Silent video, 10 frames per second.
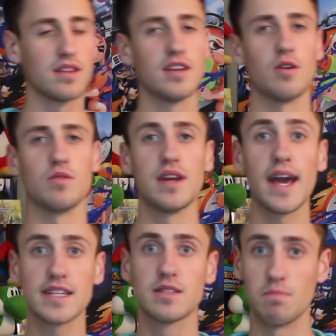you know,
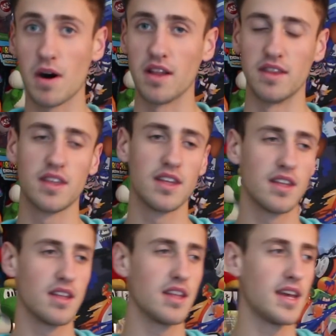next month,
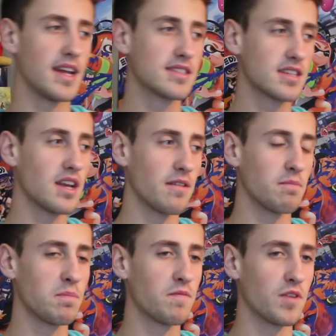it's
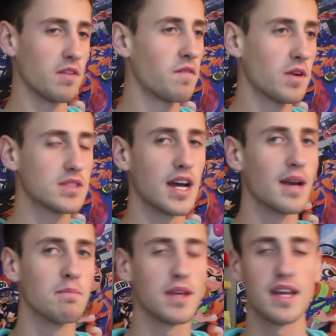gonna, for the first
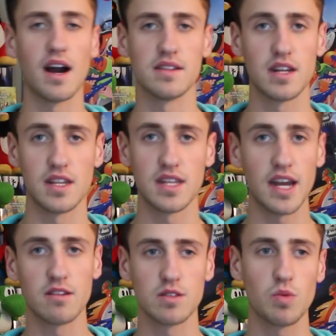time, be on the
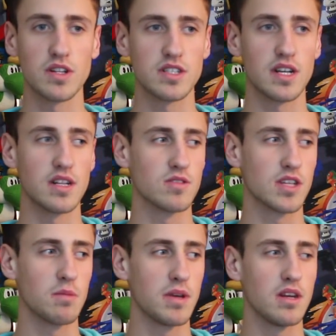Nintendo Switch, and there's
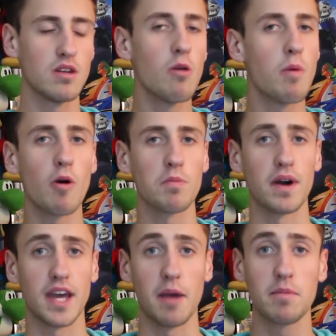gonna be no
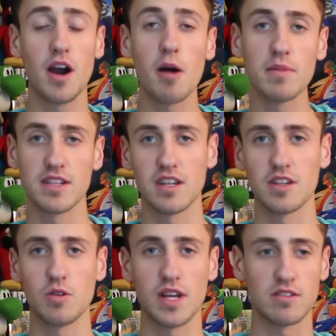Pokemon game coming to the
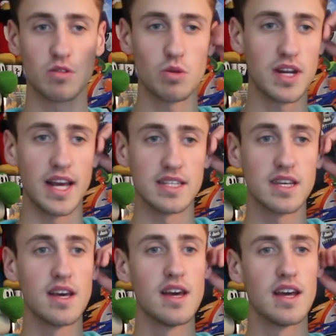2DS or
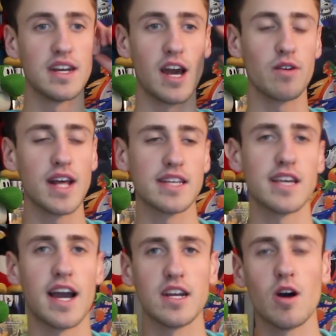3DS. Now,
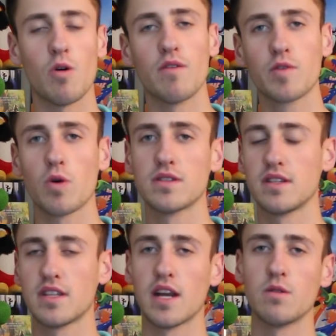yes, I know, of course,
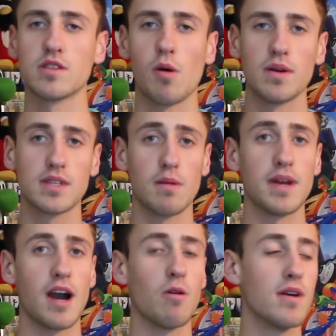Nintendo is always
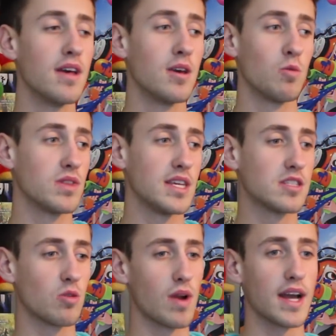coming out with
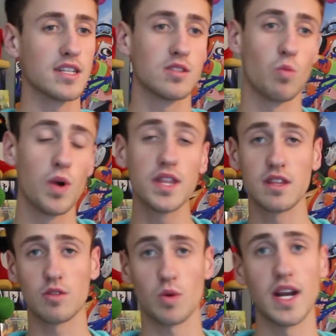these directs, with
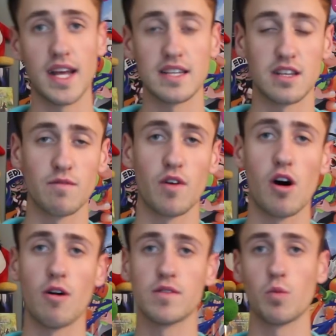the 3DS
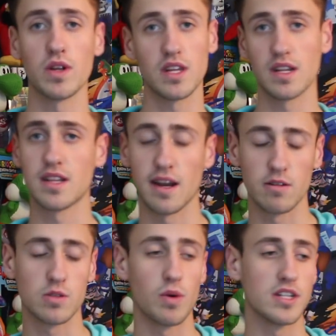involved, with the
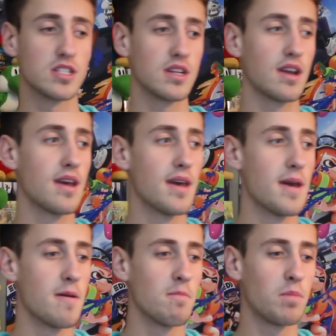Nintendo Switch,
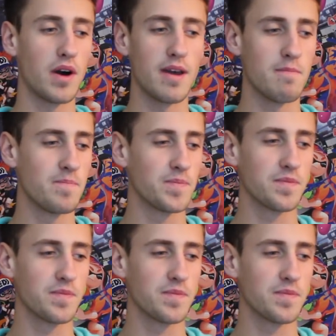but